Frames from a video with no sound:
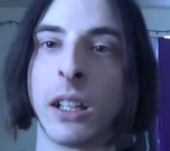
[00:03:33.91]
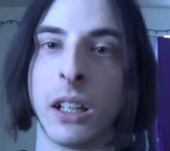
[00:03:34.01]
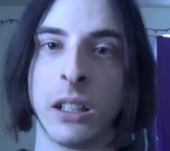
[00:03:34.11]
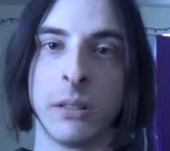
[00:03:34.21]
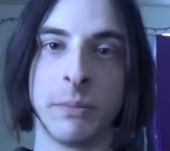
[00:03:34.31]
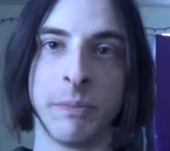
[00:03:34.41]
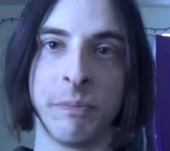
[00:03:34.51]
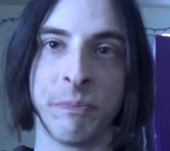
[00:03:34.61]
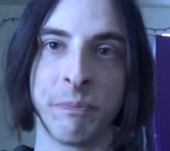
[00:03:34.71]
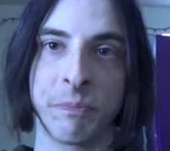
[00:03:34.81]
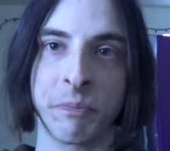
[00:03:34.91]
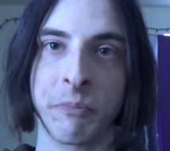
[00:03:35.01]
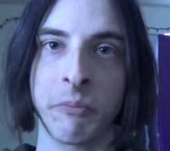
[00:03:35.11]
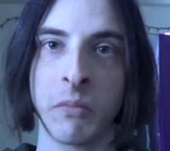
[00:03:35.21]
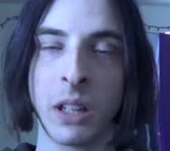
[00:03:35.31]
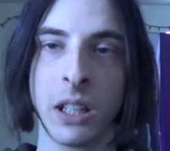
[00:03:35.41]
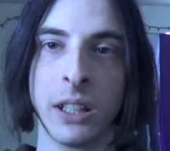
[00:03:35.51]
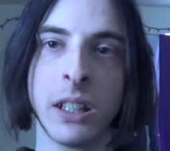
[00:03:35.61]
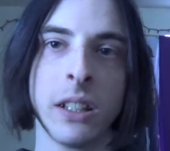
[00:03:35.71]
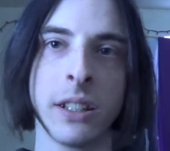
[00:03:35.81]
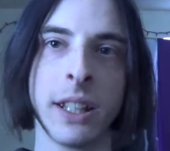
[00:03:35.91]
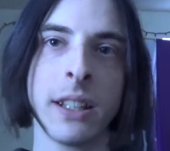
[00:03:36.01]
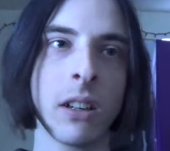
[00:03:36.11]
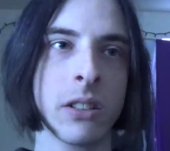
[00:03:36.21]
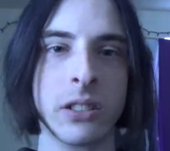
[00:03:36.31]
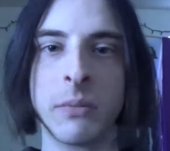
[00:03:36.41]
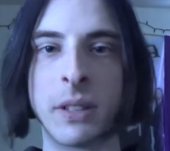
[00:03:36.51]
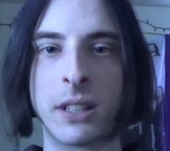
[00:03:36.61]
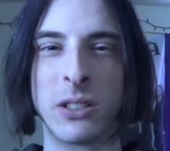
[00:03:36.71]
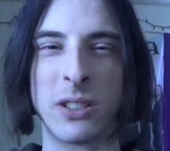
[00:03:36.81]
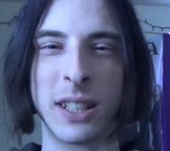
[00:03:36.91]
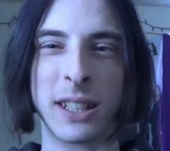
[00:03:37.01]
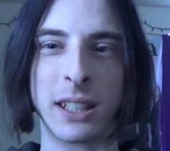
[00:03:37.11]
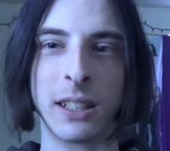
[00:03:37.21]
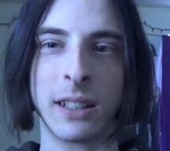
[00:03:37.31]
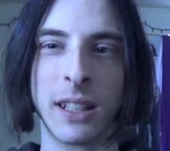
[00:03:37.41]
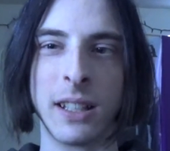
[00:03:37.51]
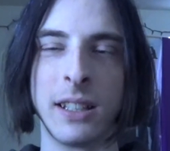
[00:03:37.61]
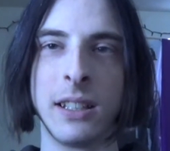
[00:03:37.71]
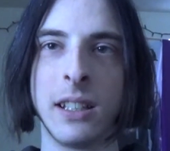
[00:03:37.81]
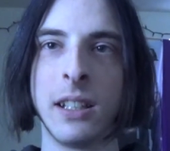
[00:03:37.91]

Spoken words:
And then there are some that just like they